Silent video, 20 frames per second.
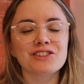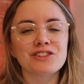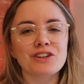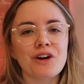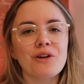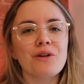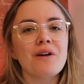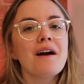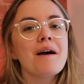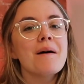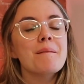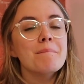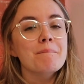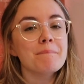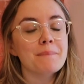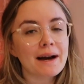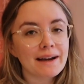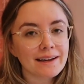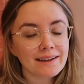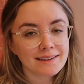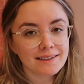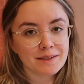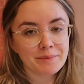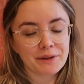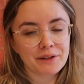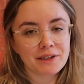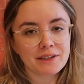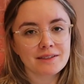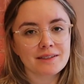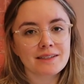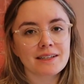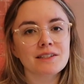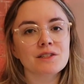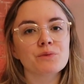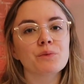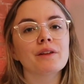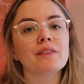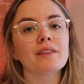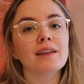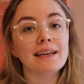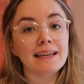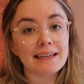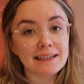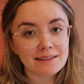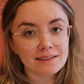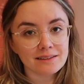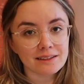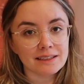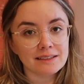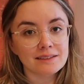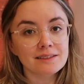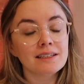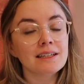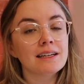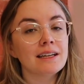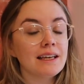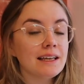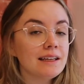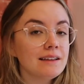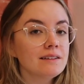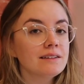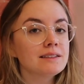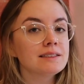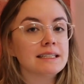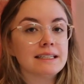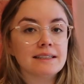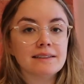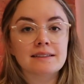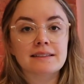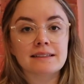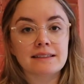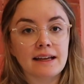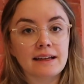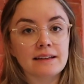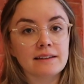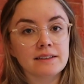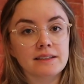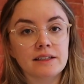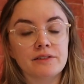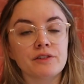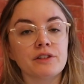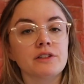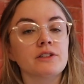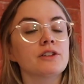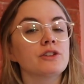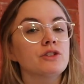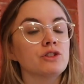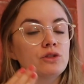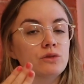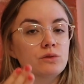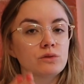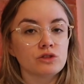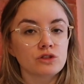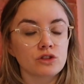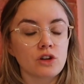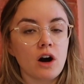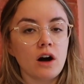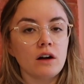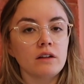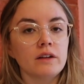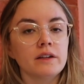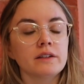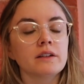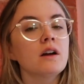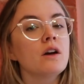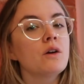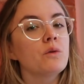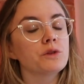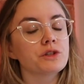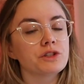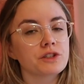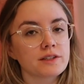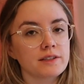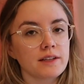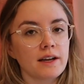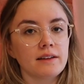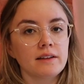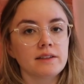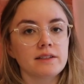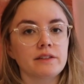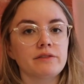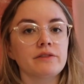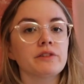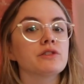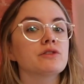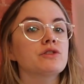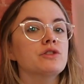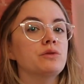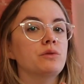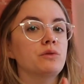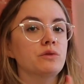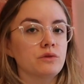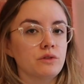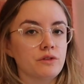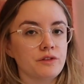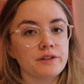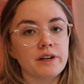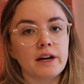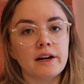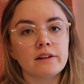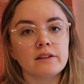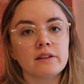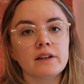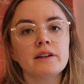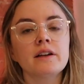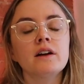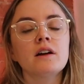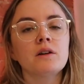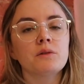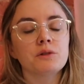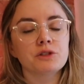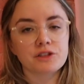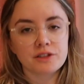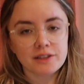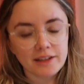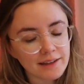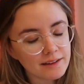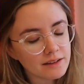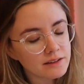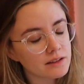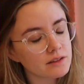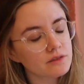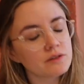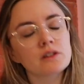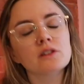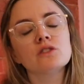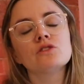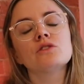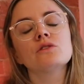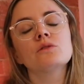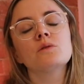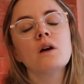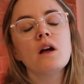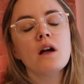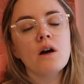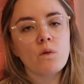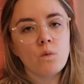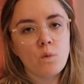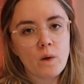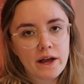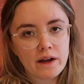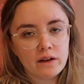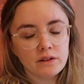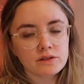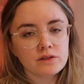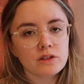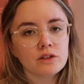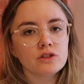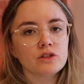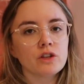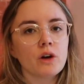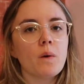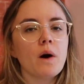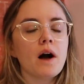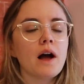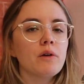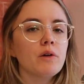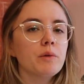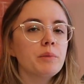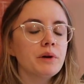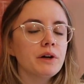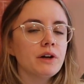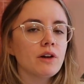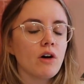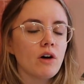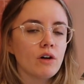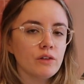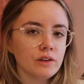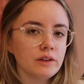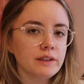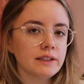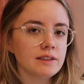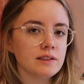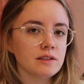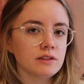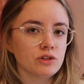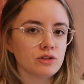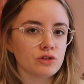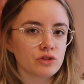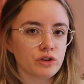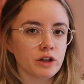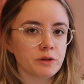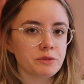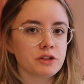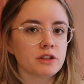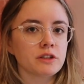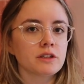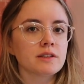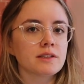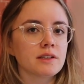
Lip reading: So my experience is with England. England is slightly different to Scotland, which is slightly different to Northern Ireland, which is slightly different to Wales. So I will put all the links in the description.